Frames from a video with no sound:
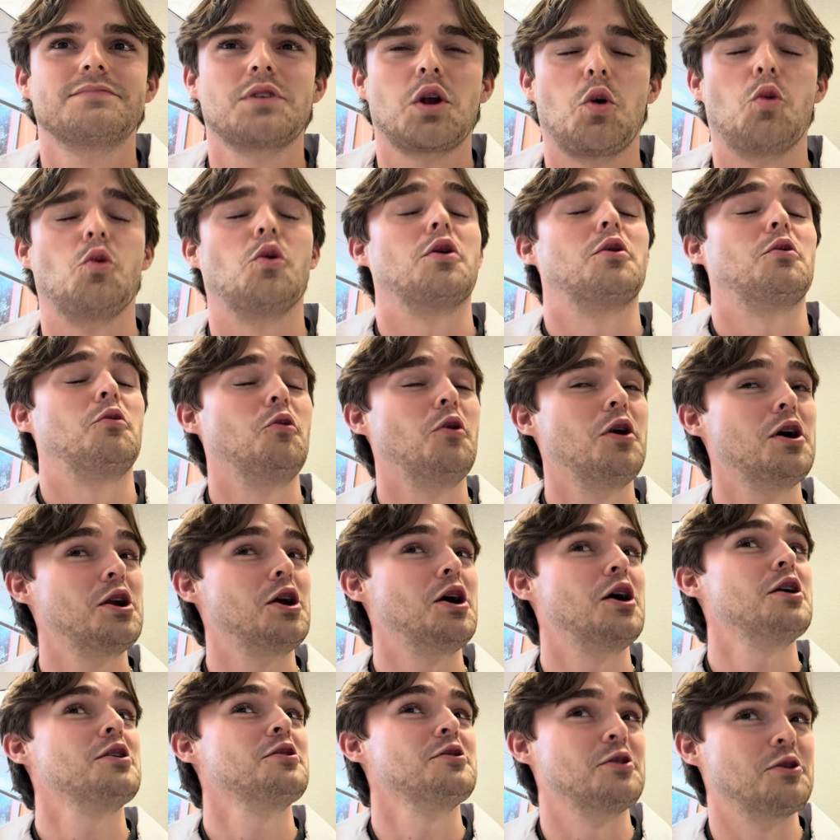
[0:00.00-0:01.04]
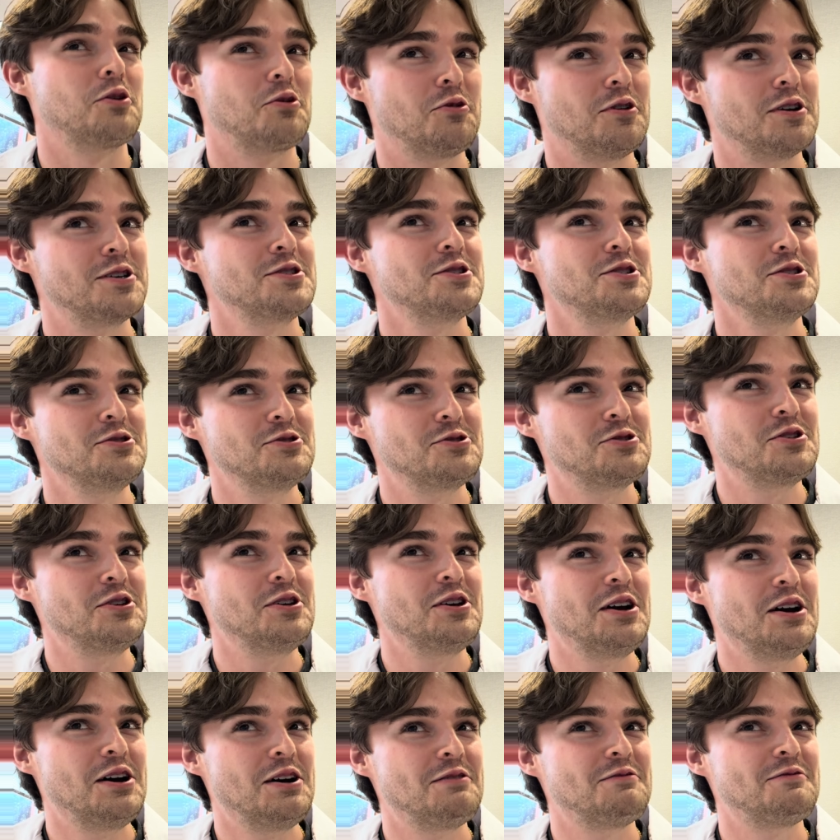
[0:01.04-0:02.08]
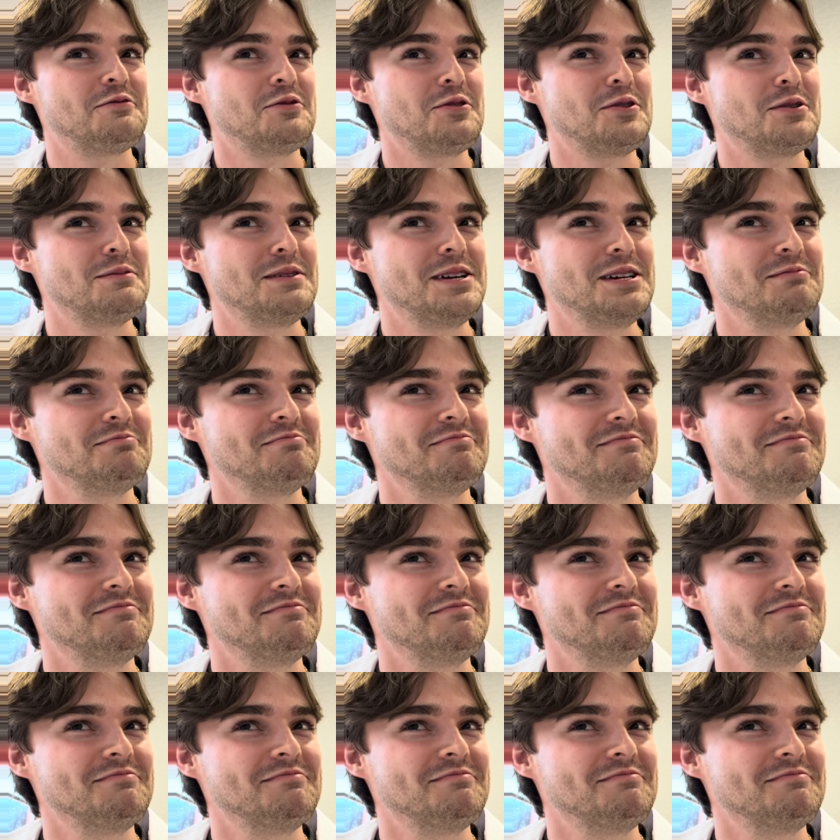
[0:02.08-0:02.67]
Or what other questions do you have for me?